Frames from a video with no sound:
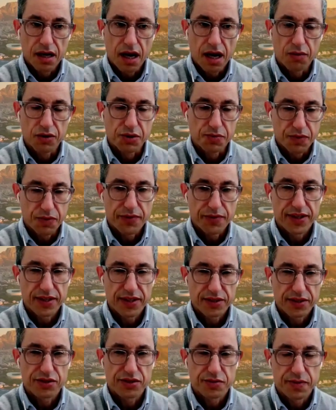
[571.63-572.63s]
I was
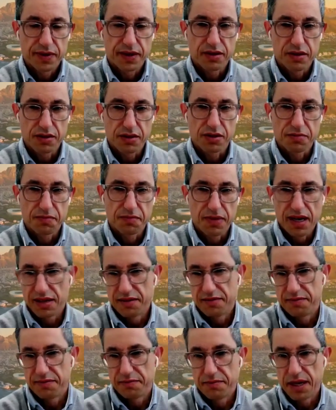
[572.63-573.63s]
privileged because
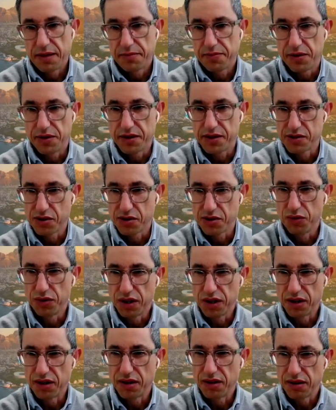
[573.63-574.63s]
my parents
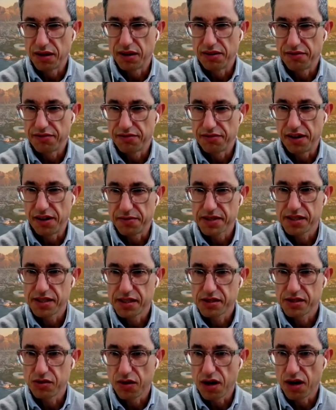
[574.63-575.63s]
own
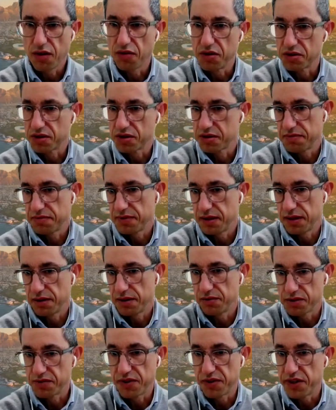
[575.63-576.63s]
pharmacy, so it
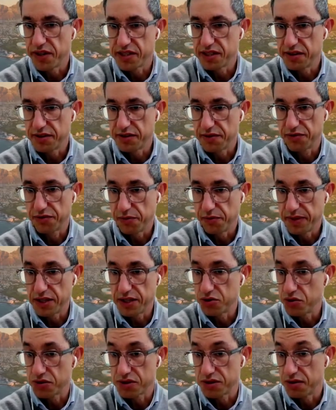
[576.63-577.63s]
was very easy for me
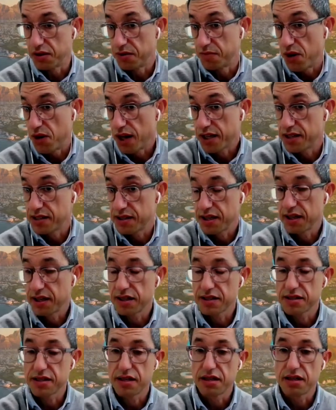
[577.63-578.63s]
to start practicing
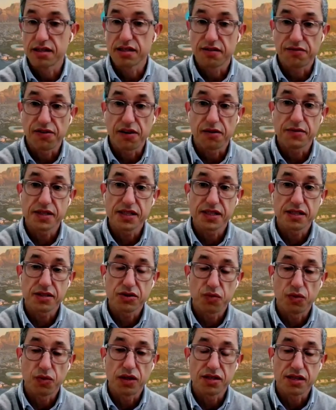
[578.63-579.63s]
as a
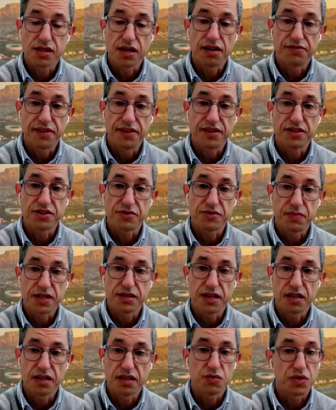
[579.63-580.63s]
pharmacist once I finished my
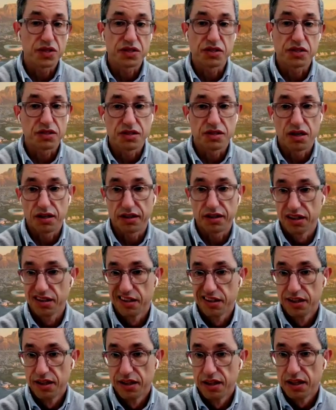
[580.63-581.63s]
study, which is not
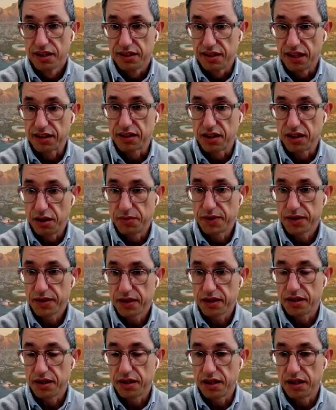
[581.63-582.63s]
that
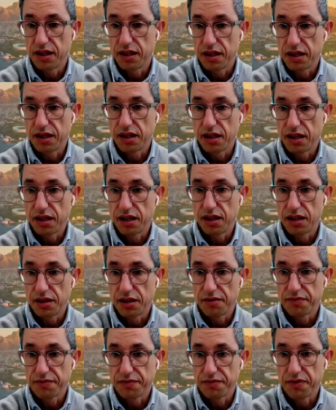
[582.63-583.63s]
common.
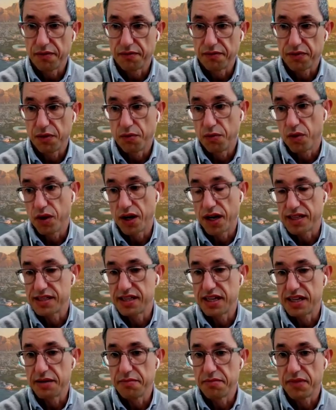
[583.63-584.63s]
From what I
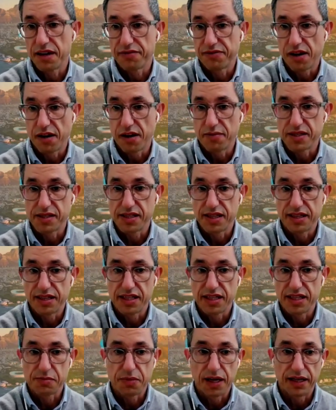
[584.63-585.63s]
see in my pharmacy,
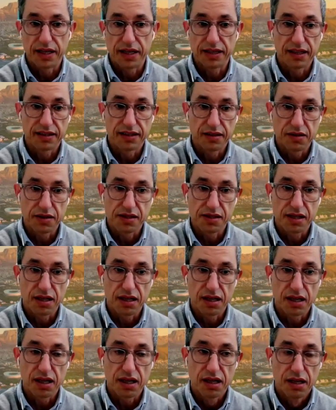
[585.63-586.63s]
despite that there's
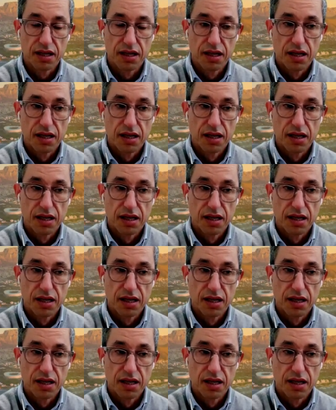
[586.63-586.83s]
a